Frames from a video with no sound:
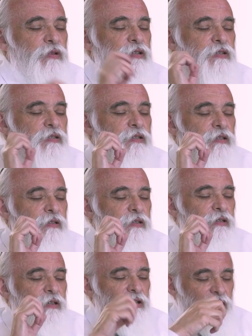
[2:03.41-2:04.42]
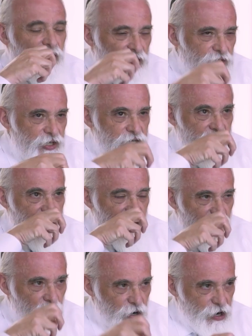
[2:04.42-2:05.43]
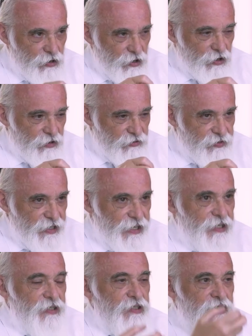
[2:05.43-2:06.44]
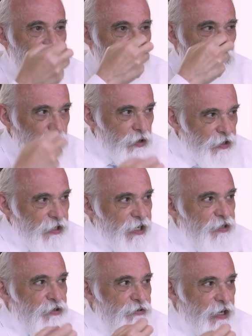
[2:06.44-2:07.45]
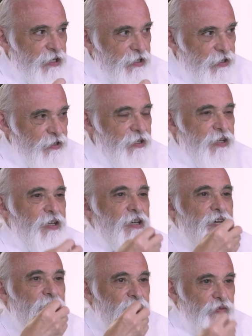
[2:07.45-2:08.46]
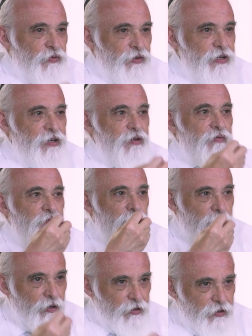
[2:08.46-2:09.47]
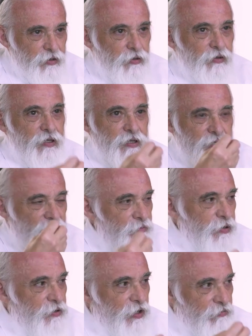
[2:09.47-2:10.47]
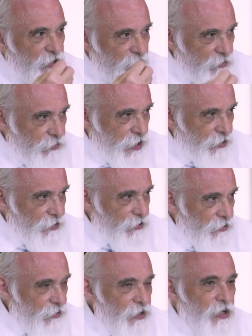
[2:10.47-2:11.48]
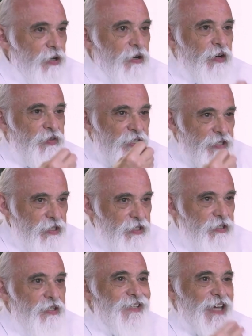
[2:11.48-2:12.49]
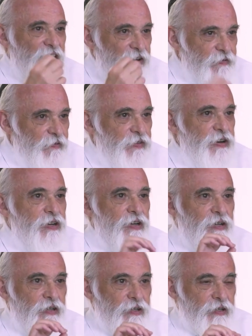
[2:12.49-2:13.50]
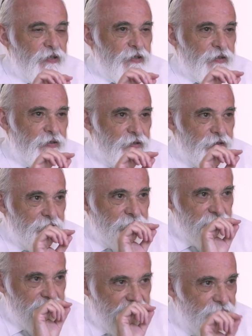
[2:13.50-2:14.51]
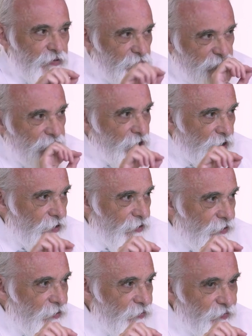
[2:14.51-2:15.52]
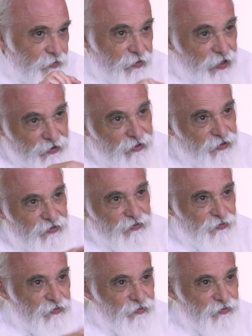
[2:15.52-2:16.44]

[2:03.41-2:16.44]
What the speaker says: is consciously aware of and willing and creating every molecule and subatomic particle of existence every nanosecond, and even